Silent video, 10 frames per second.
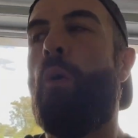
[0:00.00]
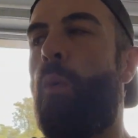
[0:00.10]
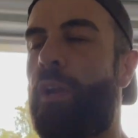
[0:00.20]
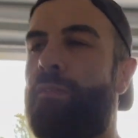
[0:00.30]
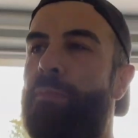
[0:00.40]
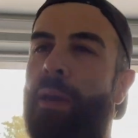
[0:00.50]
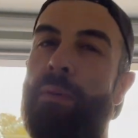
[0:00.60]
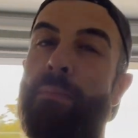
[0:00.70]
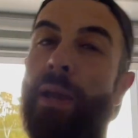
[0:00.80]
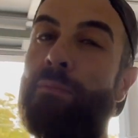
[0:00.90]
One of them can
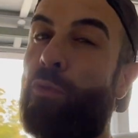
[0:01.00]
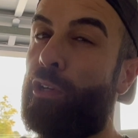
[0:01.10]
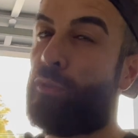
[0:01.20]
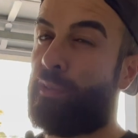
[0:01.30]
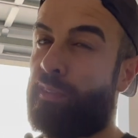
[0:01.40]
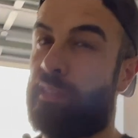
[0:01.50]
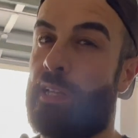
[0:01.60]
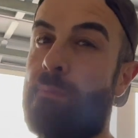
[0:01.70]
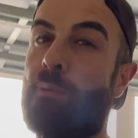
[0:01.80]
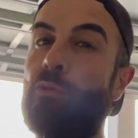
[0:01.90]
be made more into a
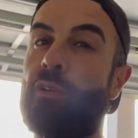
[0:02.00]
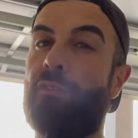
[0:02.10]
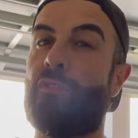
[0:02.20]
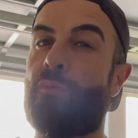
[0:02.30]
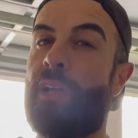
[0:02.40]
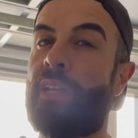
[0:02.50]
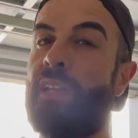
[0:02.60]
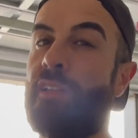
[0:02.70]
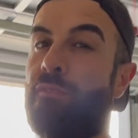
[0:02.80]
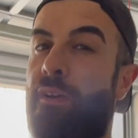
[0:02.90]
sleeper look if you run it
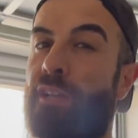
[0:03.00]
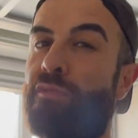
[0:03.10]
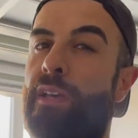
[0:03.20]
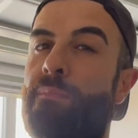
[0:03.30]
in the factory